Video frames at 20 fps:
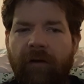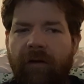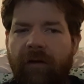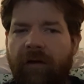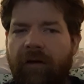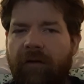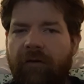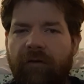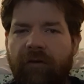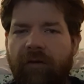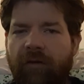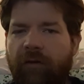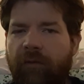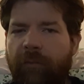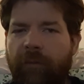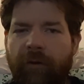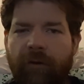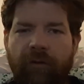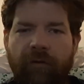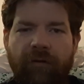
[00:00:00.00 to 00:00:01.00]
latest
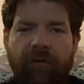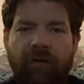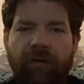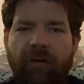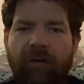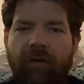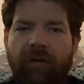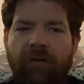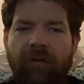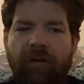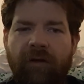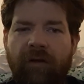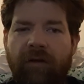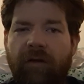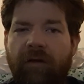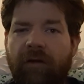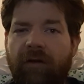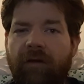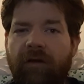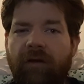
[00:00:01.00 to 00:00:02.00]
conspiracies, and
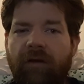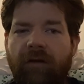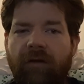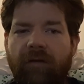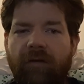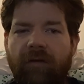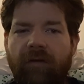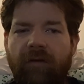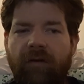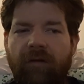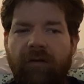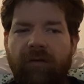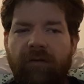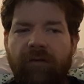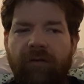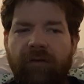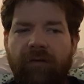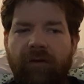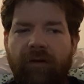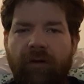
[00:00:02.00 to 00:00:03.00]
he
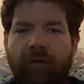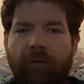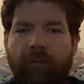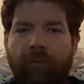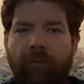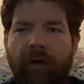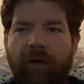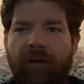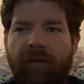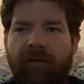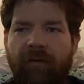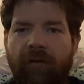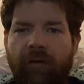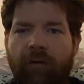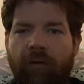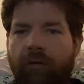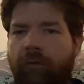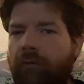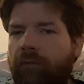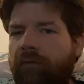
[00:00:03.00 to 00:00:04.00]
writes a
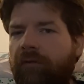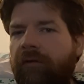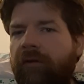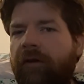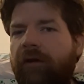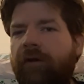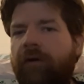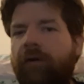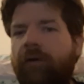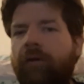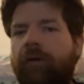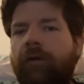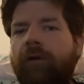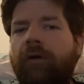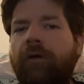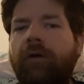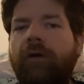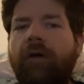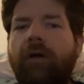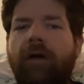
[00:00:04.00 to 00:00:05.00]
newsletter.
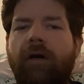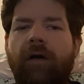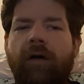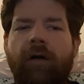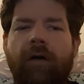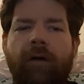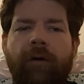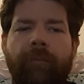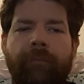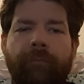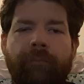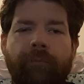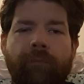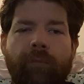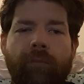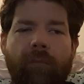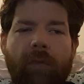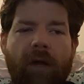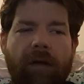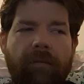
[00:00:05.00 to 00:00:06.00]

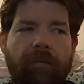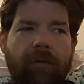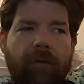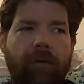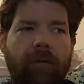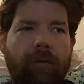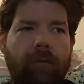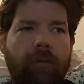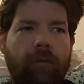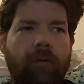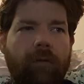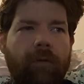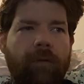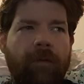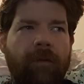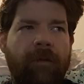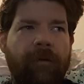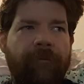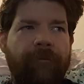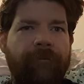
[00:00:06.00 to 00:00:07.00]

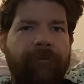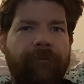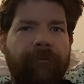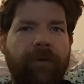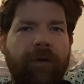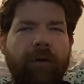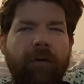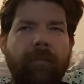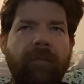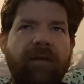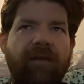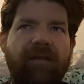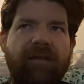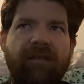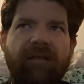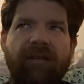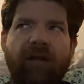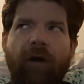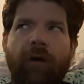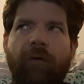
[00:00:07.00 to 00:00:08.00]
The film
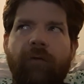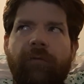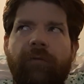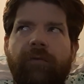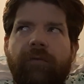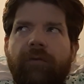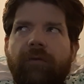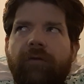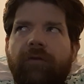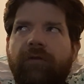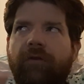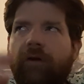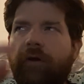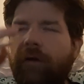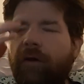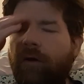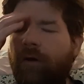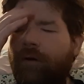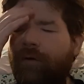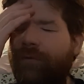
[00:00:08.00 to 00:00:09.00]
itself,
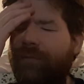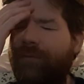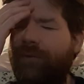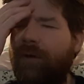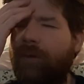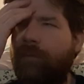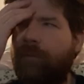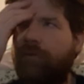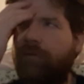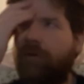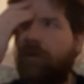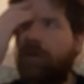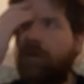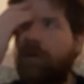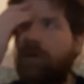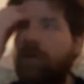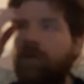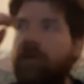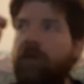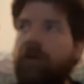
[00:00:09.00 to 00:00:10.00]
starting off, I'm gonna start
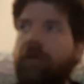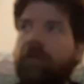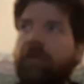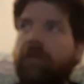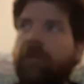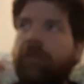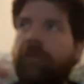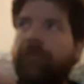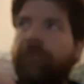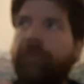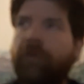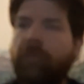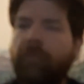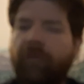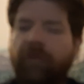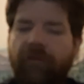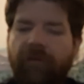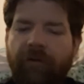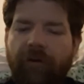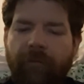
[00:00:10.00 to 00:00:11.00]
here. The film
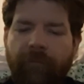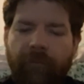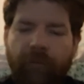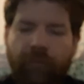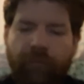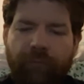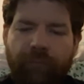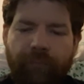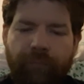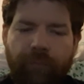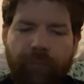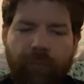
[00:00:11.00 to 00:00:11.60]
itself is,